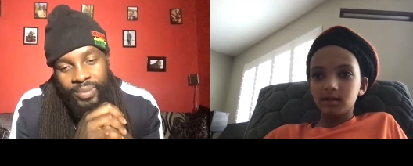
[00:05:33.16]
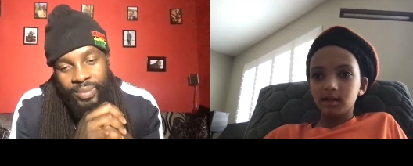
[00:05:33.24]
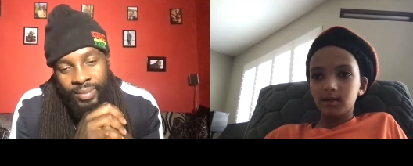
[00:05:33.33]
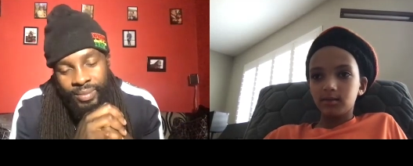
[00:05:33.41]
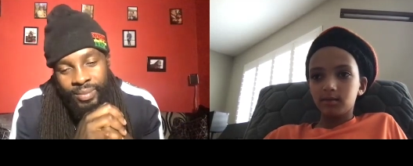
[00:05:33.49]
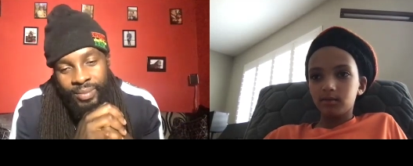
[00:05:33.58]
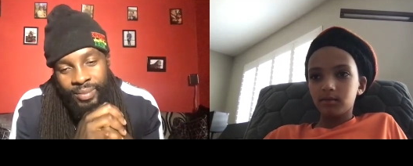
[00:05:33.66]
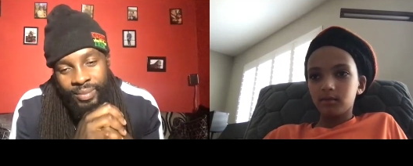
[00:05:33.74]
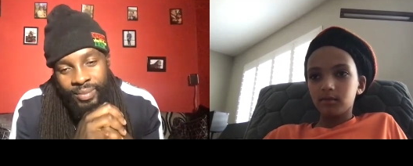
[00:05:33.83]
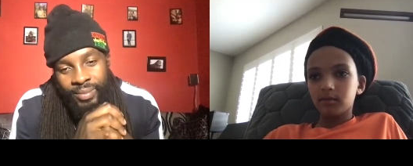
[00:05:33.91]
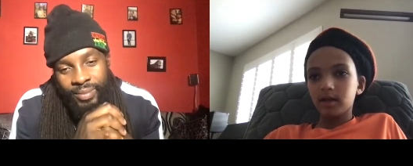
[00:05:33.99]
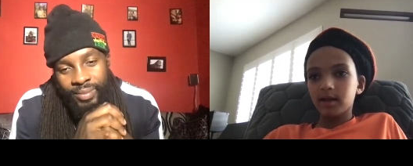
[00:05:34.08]
Speaker 1: um
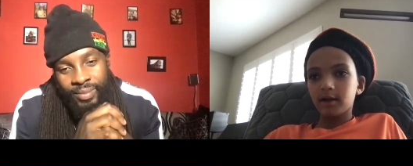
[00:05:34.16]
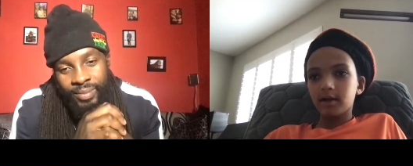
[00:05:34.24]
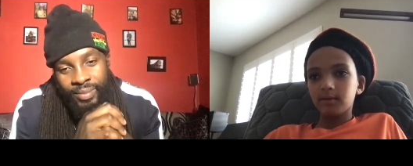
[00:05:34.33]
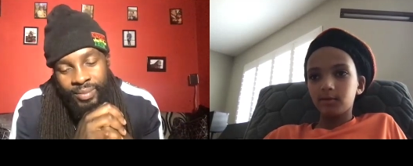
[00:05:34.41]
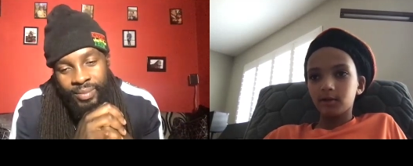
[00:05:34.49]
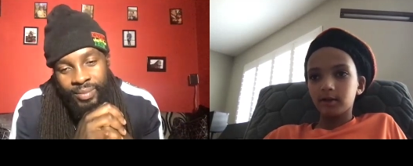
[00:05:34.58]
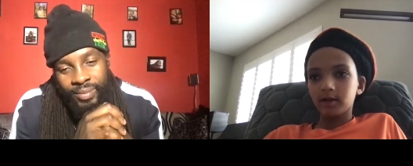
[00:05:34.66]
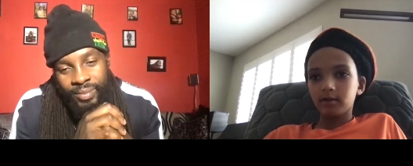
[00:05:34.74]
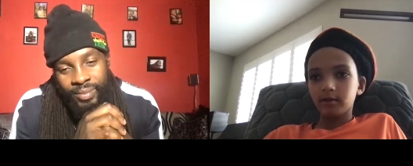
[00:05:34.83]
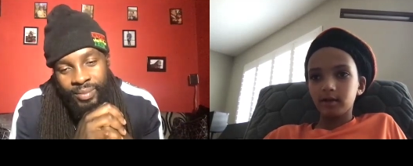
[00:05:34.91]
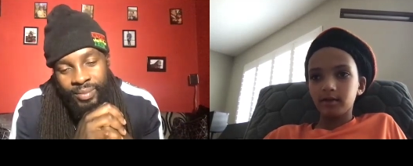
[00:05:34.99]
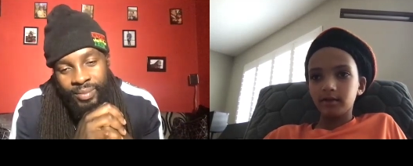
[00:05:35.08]
right now I'm working
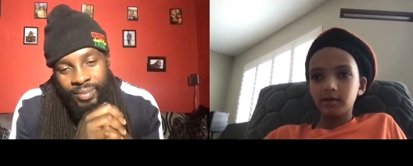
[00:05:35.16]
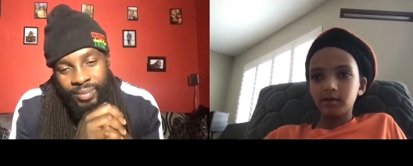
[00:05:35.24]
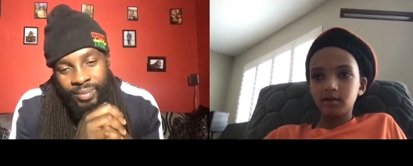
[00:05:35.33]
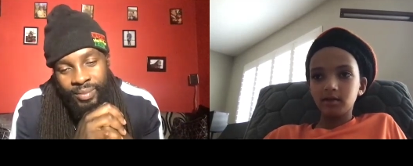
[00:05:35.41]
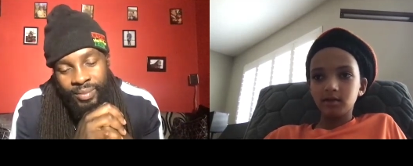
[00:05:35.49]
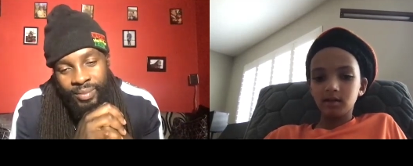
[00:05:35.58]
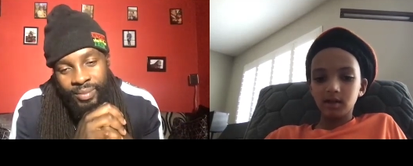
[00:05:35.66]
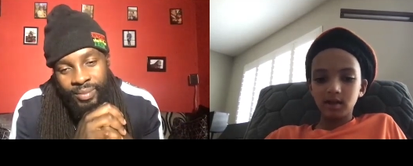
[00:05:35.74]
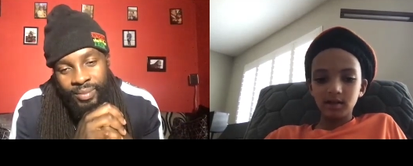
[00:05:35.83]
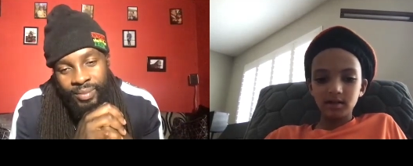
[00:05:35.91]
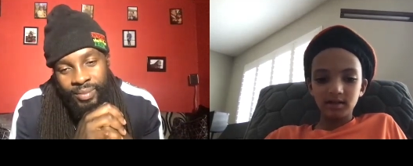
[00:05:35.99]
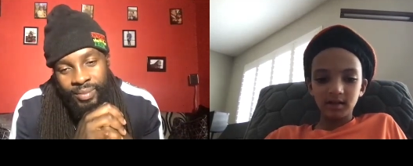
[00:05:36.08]
with
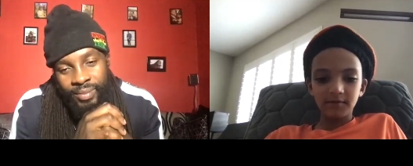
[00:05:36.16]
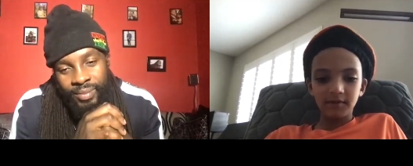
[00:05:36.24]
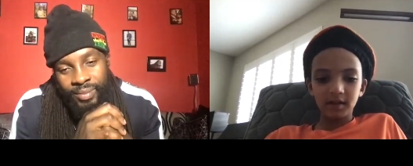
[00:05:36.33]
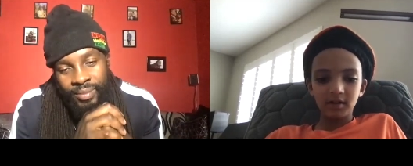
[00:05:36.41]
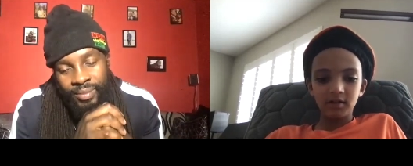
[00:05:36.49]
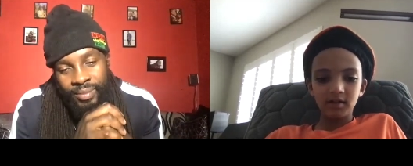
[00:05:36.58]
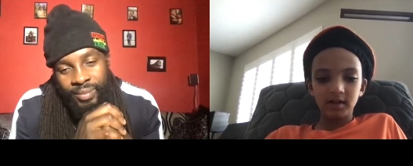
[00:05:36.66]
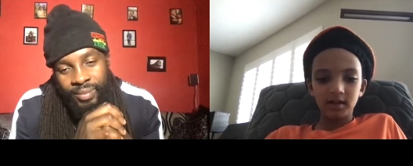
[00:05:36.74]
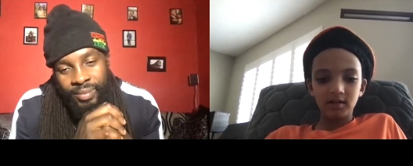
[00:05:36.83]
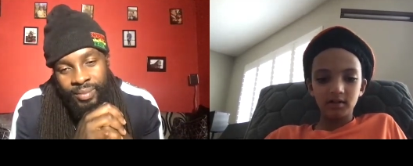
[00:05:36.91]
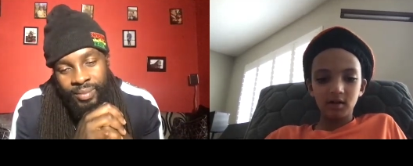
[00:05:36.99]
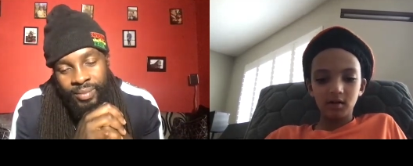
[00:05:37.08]
uh Stick Figure
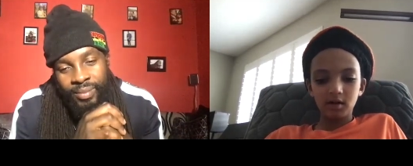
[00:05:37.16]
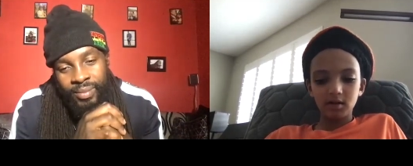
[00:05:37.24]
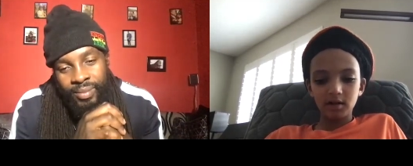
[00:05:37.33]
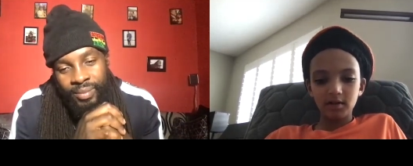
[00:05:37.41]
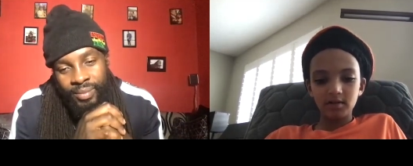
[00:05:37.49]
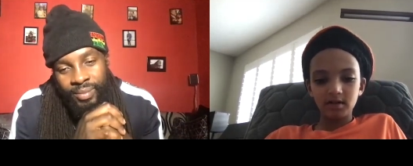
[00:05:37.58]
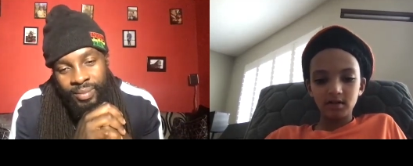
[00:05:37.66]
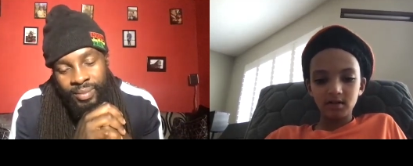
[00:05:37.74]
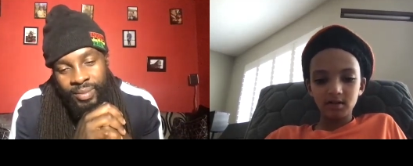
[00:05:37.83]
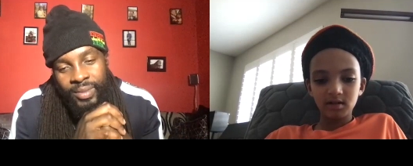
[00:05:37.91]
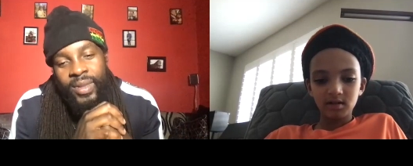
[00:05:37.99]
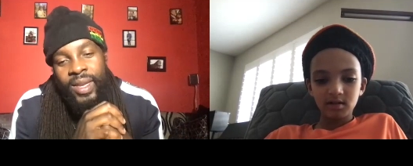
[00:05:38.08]
and Don Carlos.
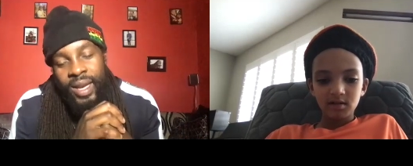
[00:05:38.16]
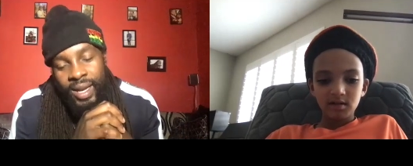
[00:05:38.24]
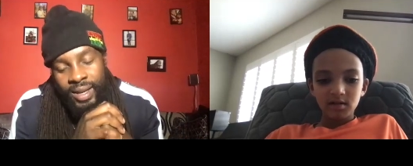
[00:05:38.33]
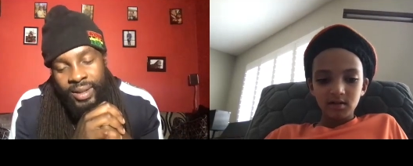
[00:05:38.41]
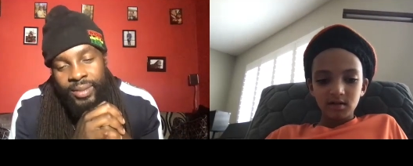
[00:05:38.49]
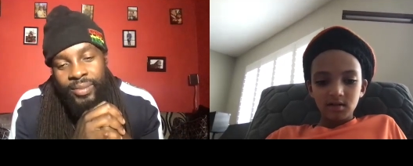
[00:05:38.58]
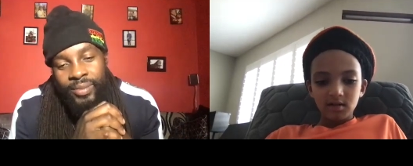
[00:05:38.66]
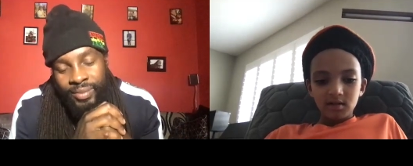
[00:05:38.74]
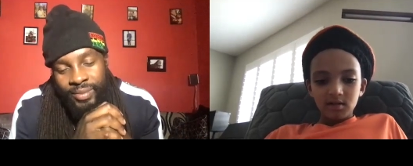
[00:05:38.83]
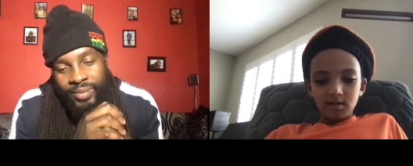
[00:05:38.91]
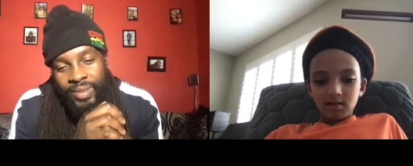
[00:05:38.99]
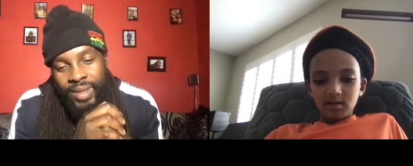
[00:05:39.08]
Speaker 2: Yeah.
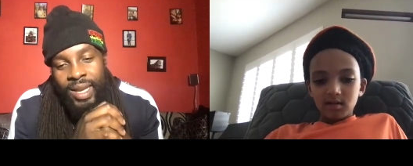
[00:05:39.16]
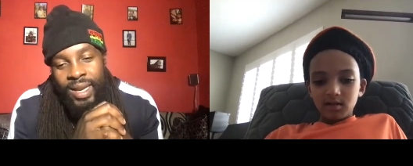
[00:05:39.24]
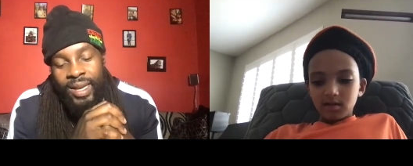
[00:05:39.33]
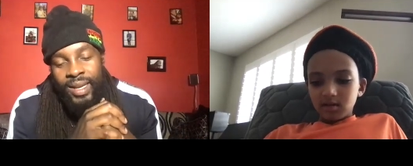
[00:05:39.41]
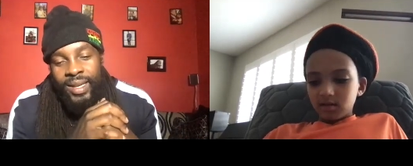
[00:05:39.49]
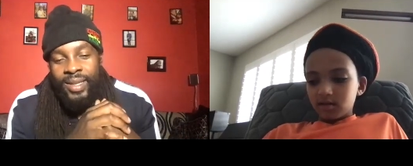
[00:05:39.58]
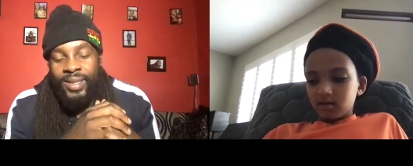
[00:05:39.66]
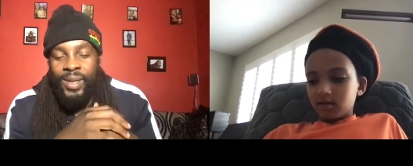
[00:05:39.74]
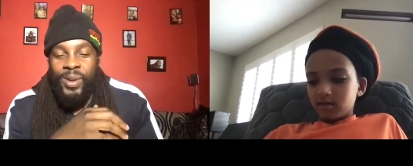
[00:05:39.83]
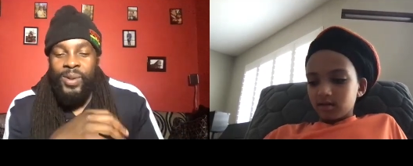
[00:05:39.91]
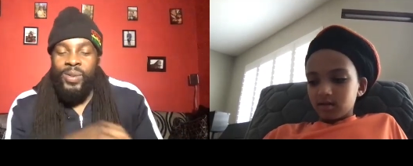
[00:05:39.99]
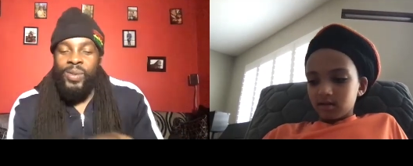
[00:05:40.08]

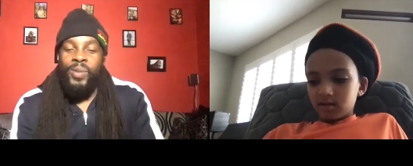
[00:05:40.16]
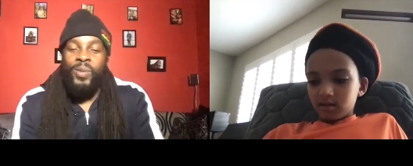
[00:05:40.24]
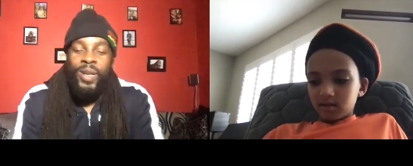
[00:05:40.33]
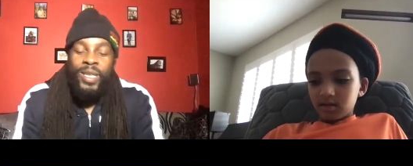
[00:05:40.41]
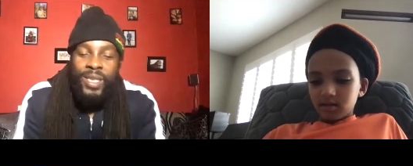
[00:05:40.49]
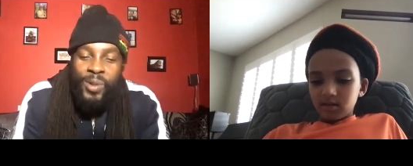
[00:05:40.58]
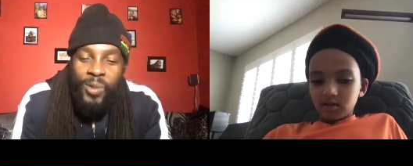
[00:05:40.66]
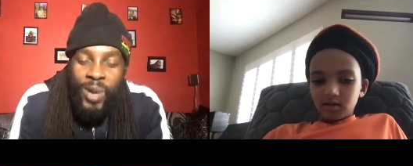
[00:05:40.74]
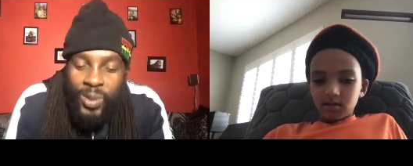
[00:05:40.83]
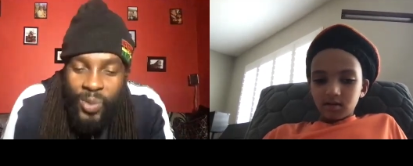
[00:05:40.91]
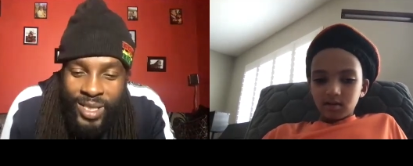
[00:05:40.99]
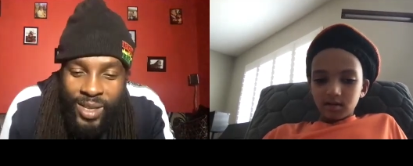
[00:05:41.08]
So what's
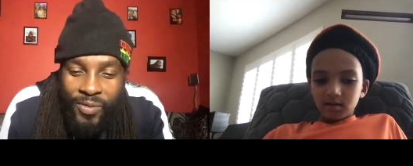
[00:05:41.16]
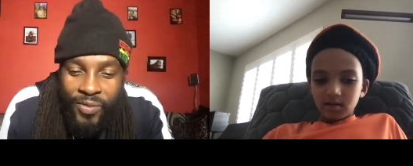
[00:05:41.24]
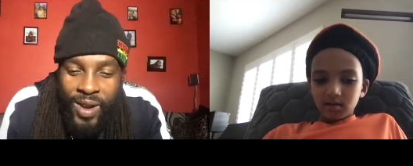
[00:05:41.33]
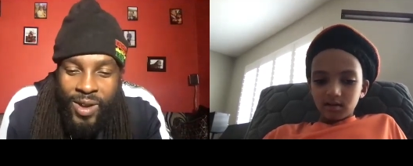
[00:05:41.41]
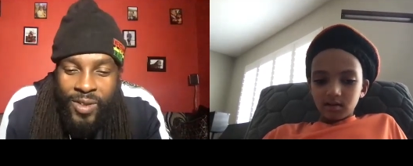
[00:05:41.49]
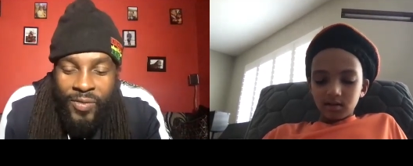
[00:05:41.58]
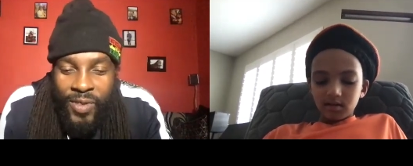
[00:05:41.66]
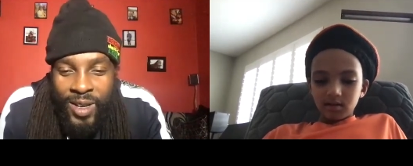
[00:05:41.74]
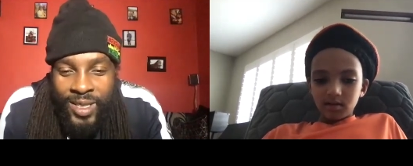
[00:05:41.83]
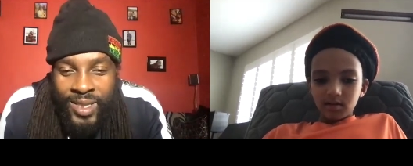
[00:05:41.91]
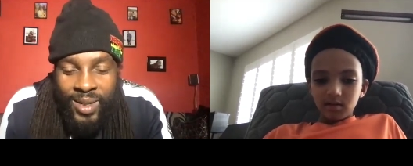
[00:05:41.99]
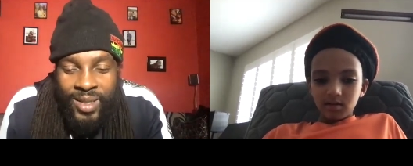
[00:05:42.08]
what was your very
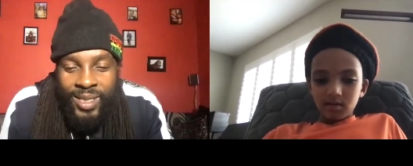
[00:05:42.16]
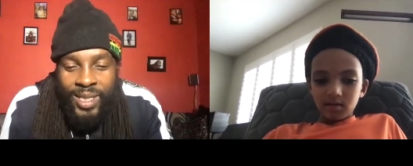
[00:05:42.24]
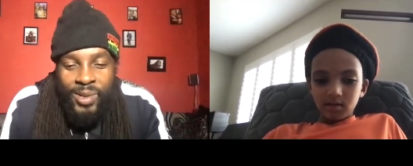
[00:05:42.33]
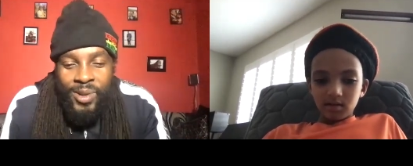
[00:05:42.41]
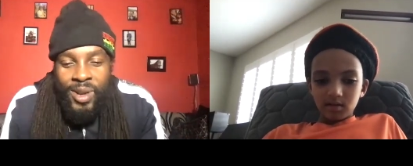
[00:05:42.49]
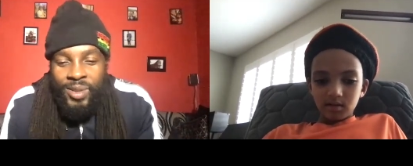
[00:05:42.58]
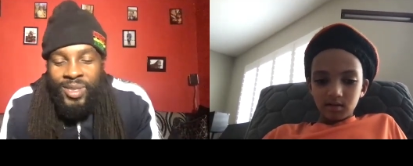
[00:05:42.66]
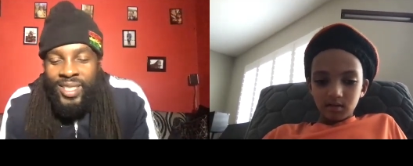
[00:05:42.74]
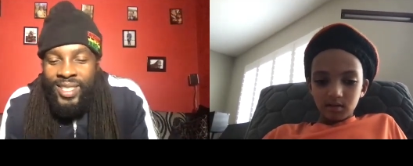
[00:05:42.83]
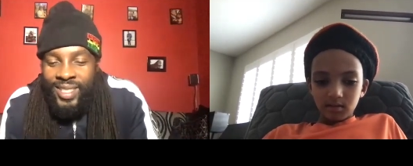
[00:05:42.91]
first song that you wrote?